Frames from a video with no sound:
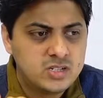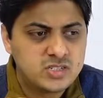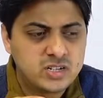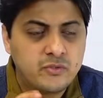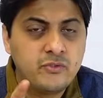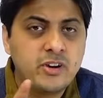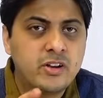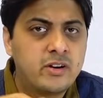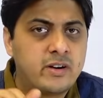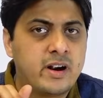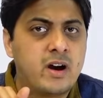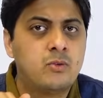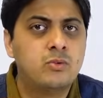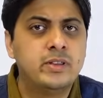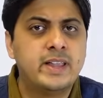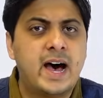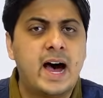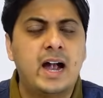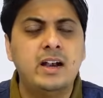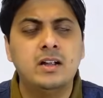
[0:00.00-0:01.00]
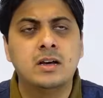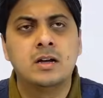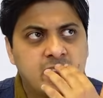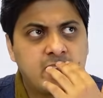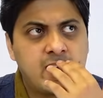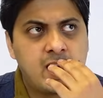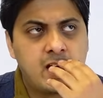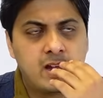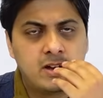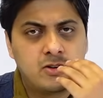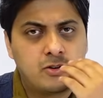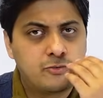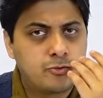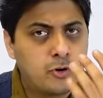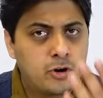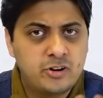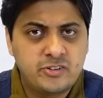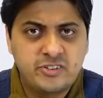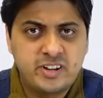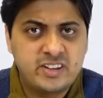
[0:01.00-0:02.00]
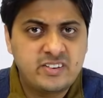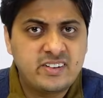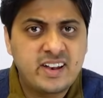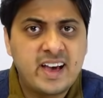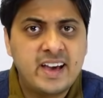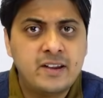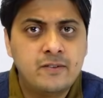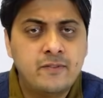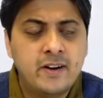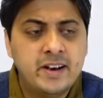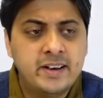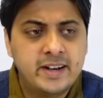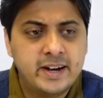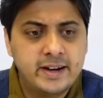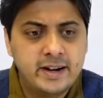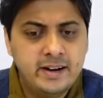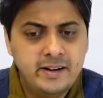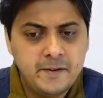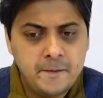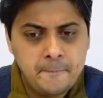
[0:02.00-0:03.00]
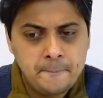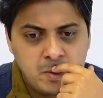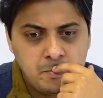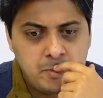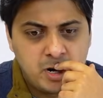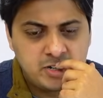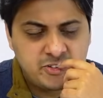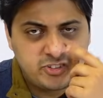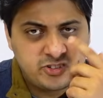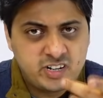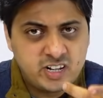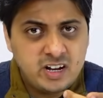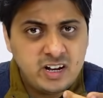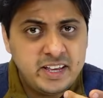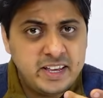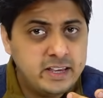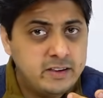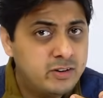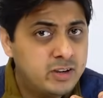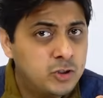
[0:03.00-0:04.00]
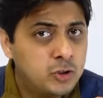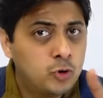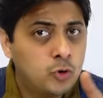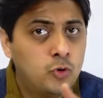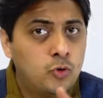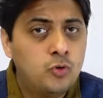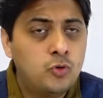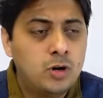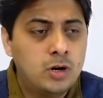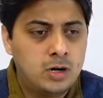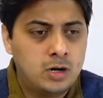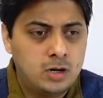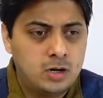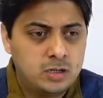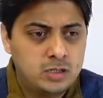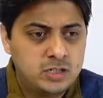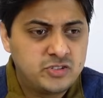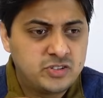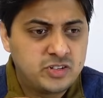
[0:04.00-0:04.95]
somewhere around that and of course tesla invented it but still even though uh,